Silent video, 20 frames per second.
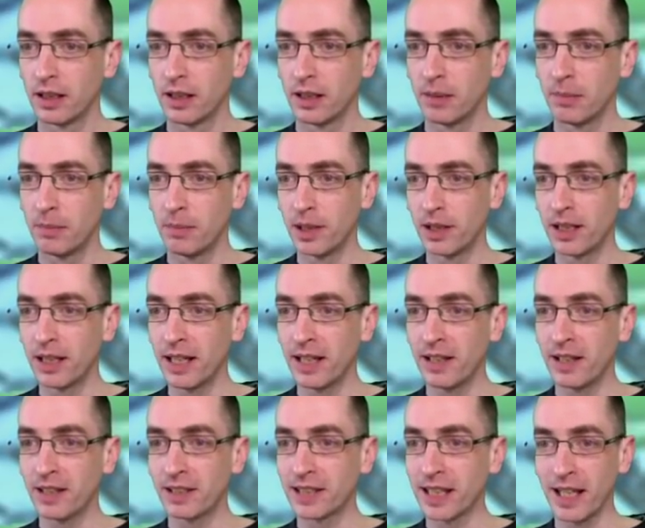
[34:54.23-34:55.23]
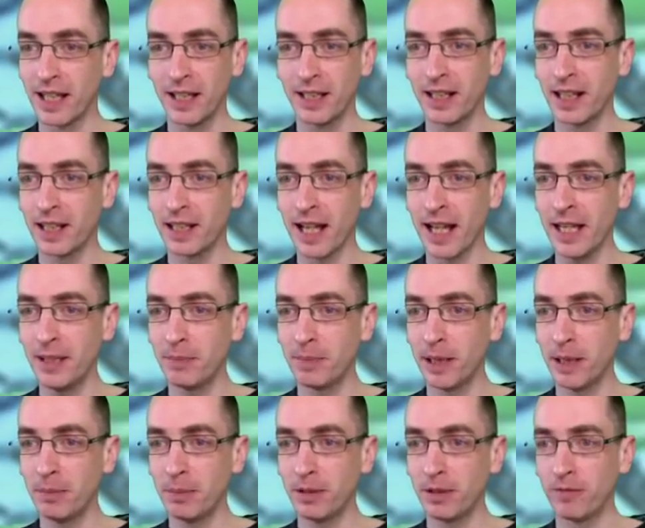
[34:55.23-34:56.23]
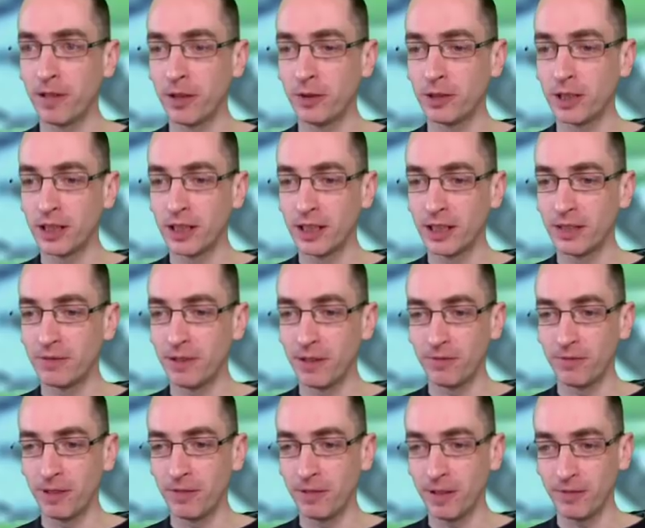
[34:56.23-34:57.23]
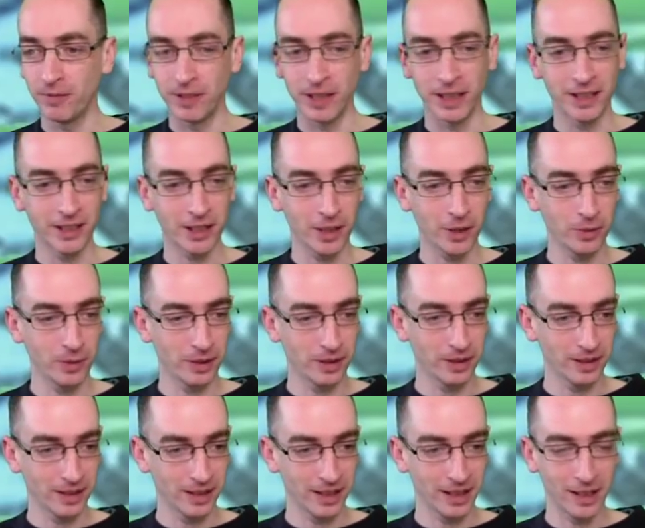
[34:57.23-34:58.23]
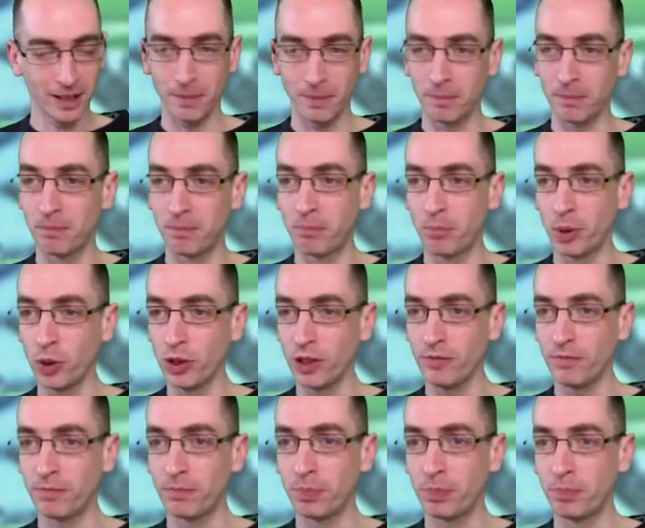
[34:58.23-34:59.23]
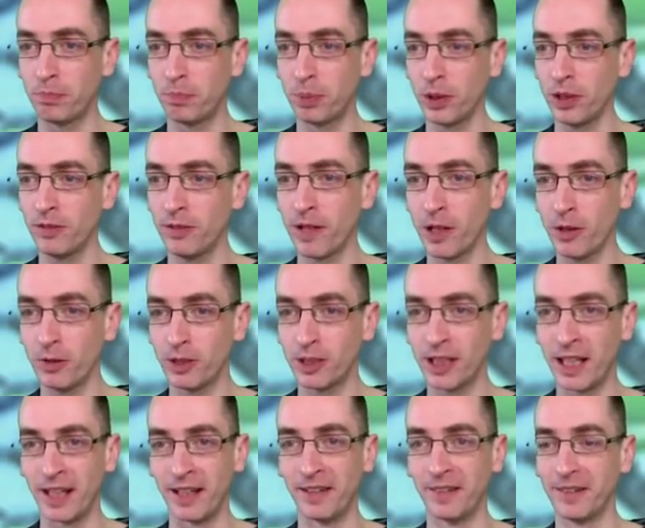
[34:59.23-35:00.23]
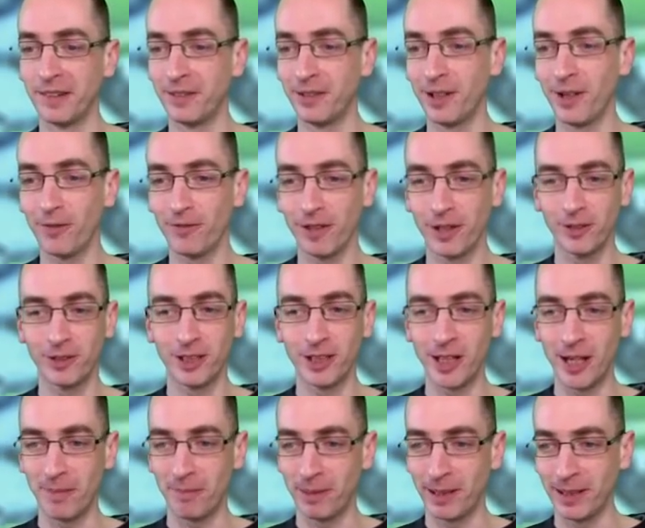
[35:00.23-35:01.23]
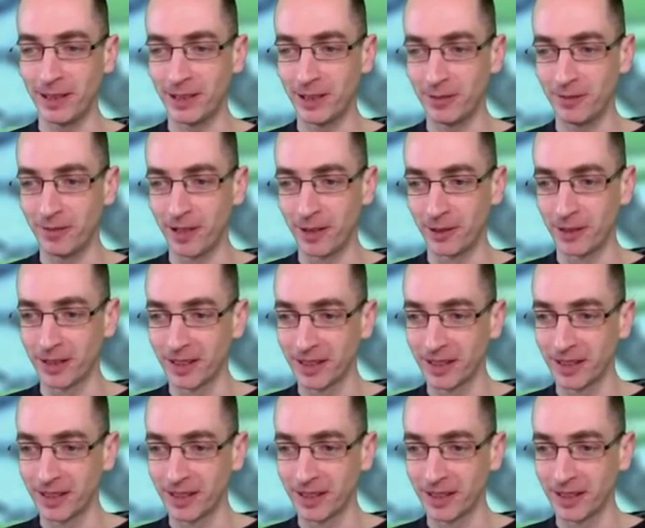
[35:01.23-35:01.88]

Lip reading: But then saying that, 8 people have voted and it's 50-50. So put your votes in. If you're not voted yet, please do vote.